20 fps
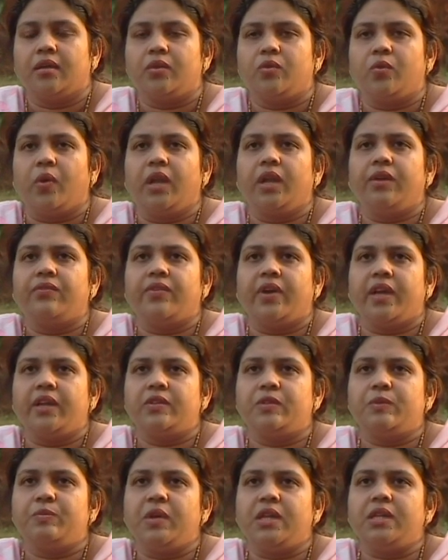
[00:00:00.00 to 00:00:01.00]

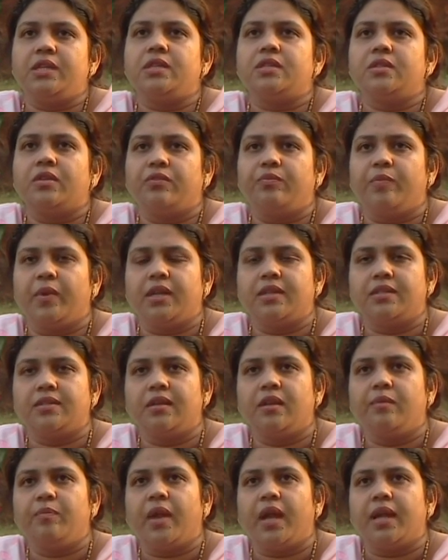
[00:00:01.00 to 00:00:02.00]
25 species of
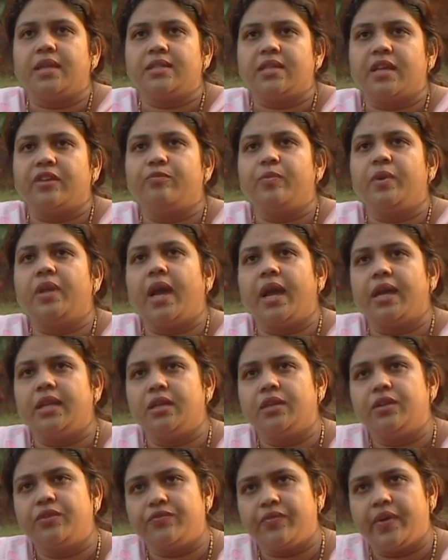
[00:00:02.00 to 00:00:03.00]
medicinal plants have been
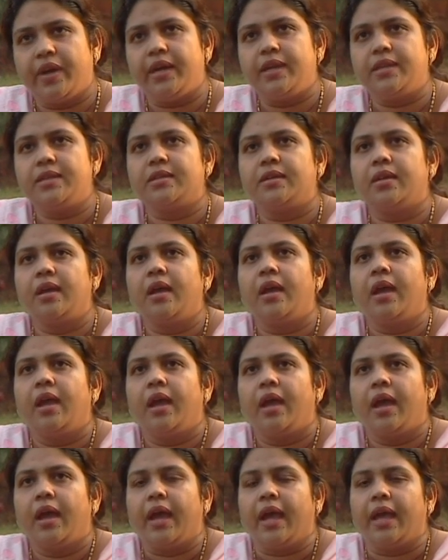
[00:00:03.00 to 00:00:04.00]
identified
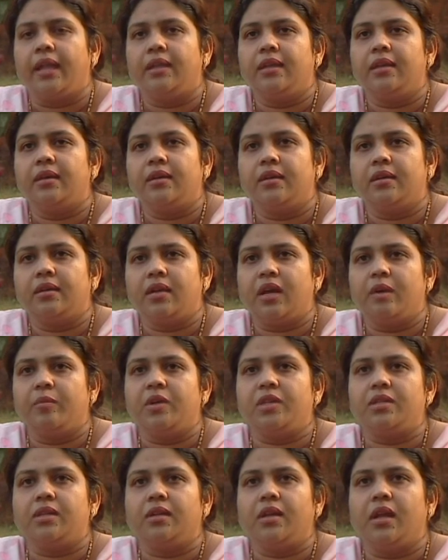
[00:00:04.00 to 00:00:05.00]
and the
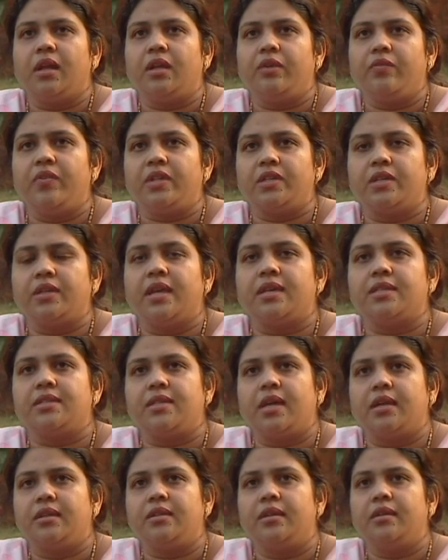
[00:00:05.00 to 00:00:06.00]
commercial cultivation has
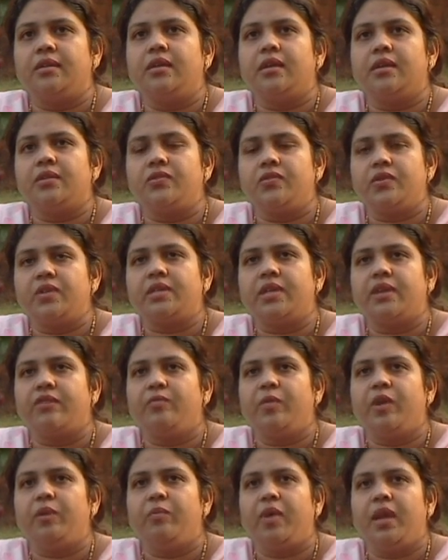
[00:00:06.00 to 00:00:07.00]
started, nurseries
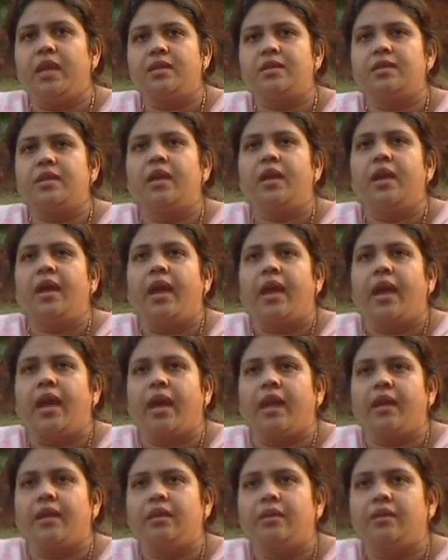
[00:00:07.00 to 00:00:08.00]
have been made
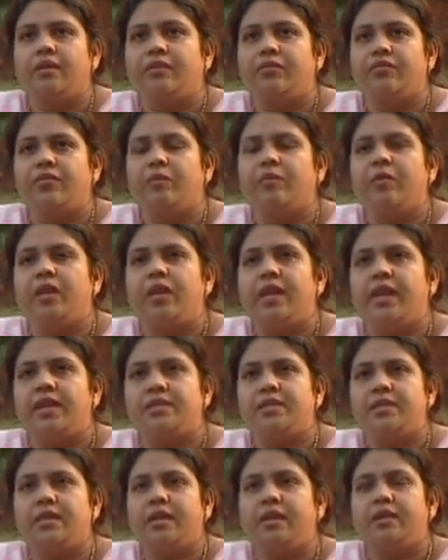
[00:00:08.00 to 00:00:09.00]
and from the
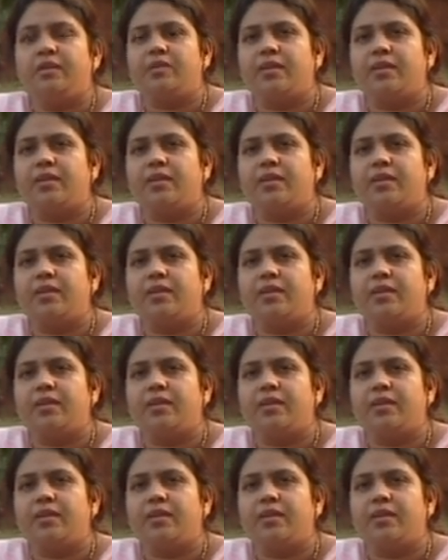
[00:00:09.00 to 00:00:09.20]
next year